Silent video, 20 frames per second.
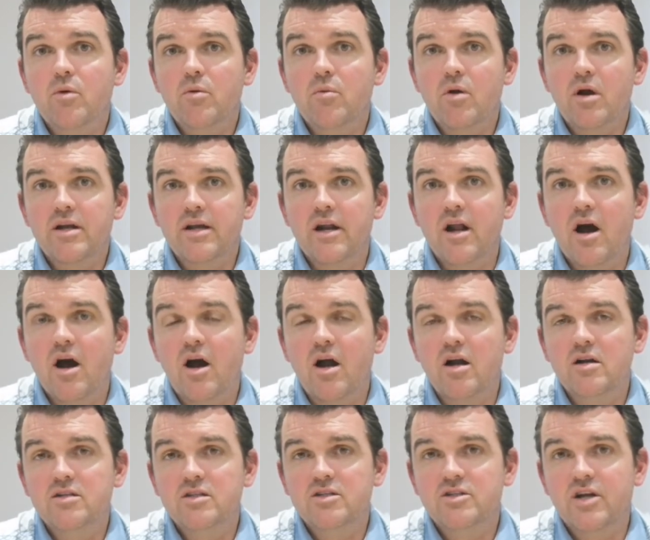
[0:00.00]
We're working
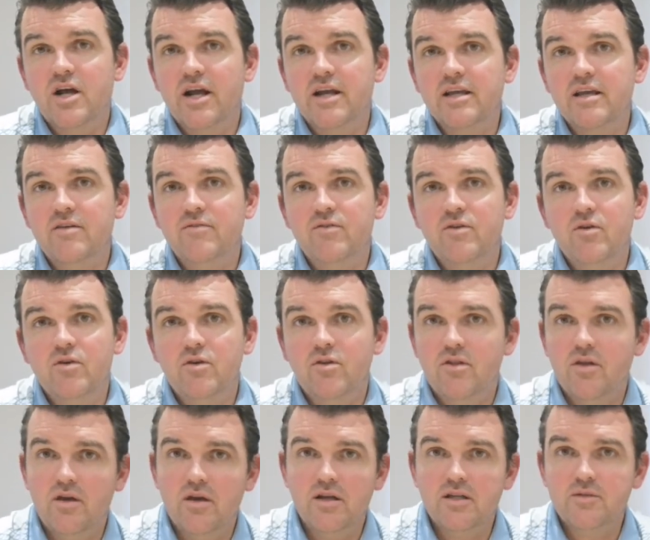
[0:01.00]
hard to try and give
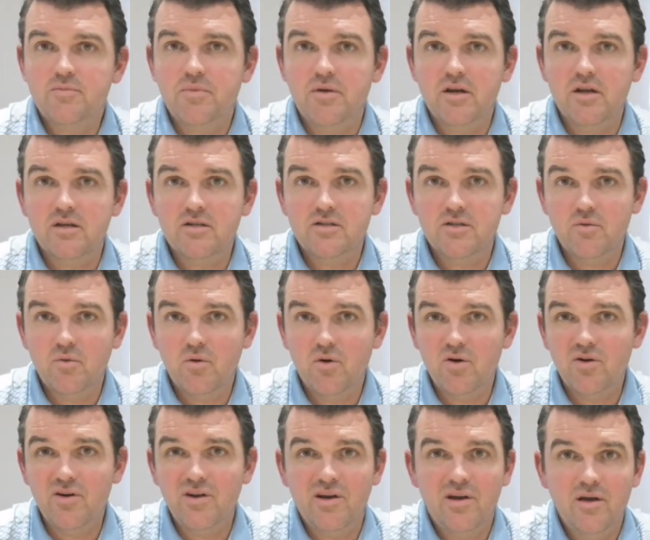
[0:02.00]
you the experience you
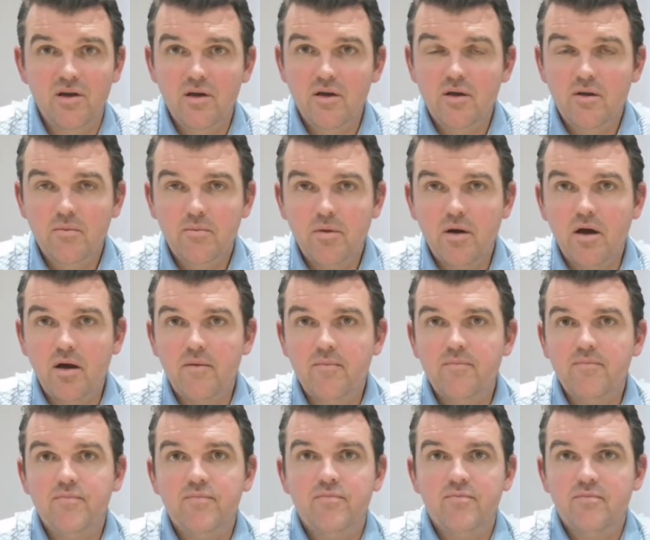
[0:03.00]
want.
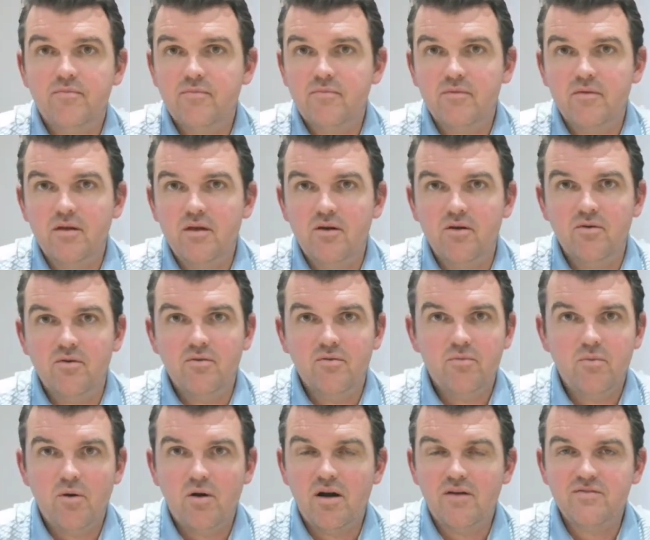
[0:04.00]
But, you know,
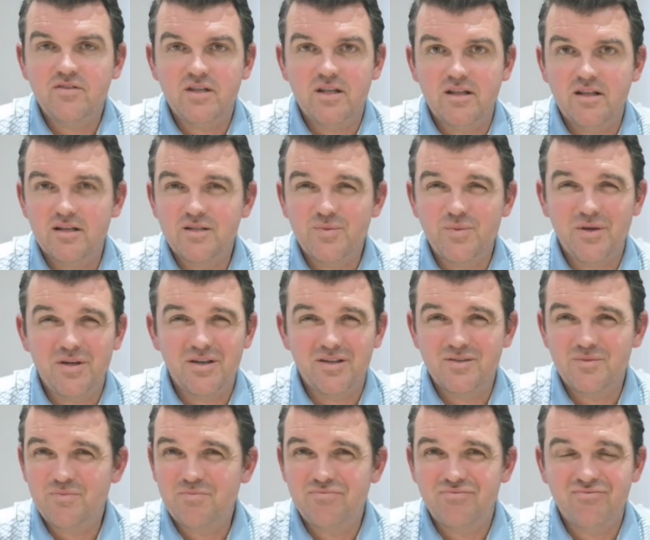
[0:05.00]
what I've seen this
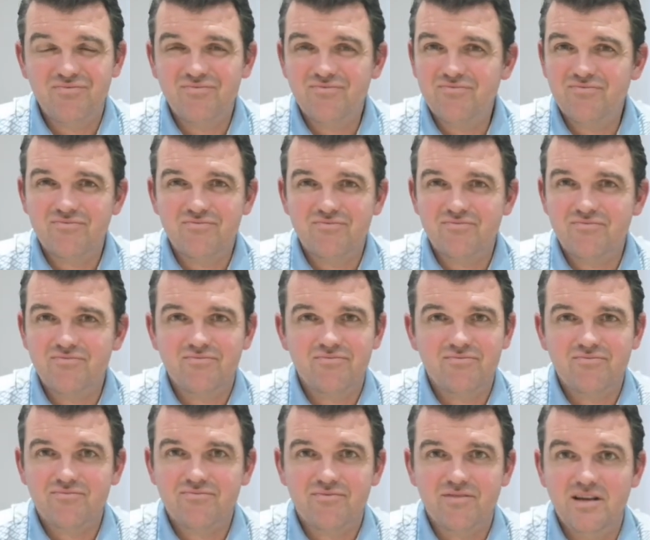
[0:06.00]
week is
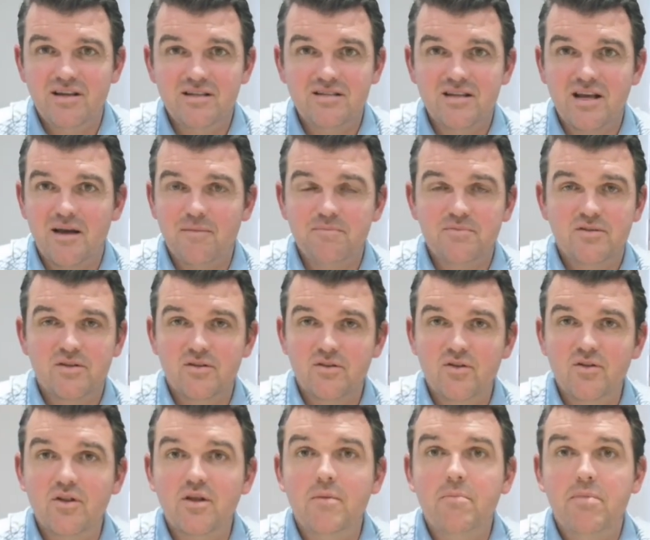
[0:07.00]
it's
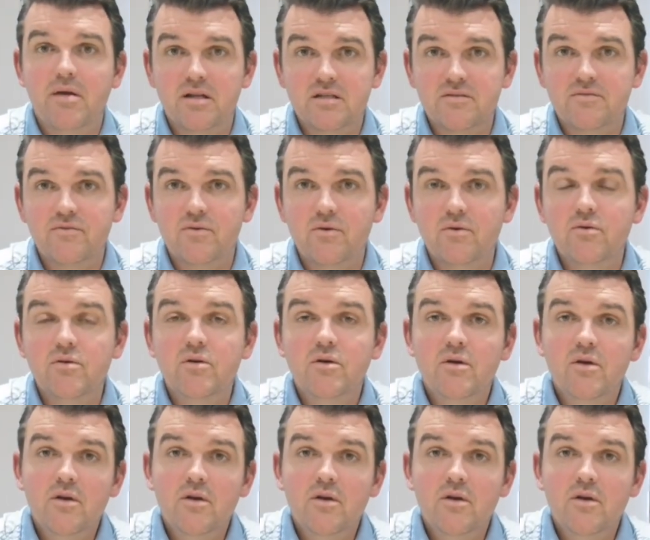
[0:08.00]
absolutely pitiful.